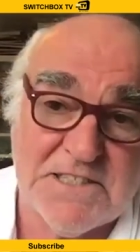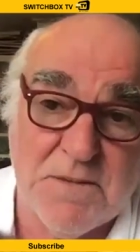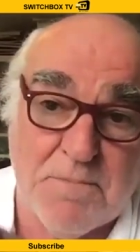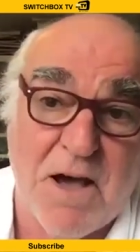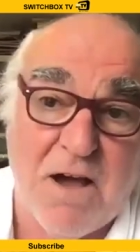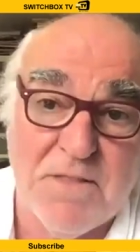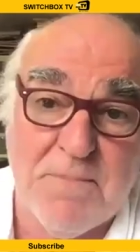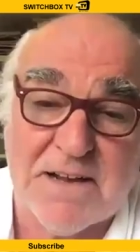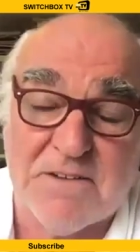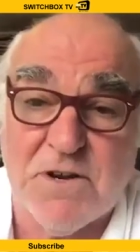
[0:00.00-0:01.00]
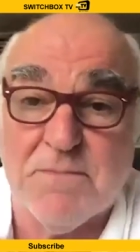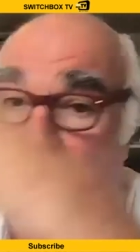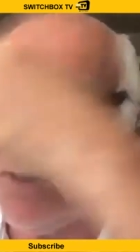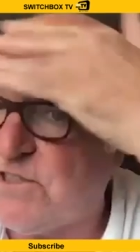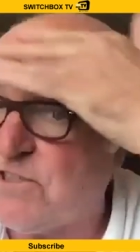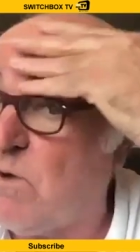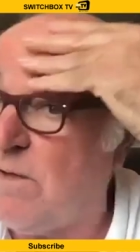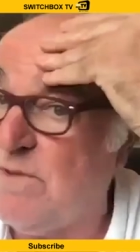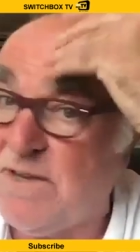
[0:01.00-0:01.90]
to the bar at the back of the room, and I just went,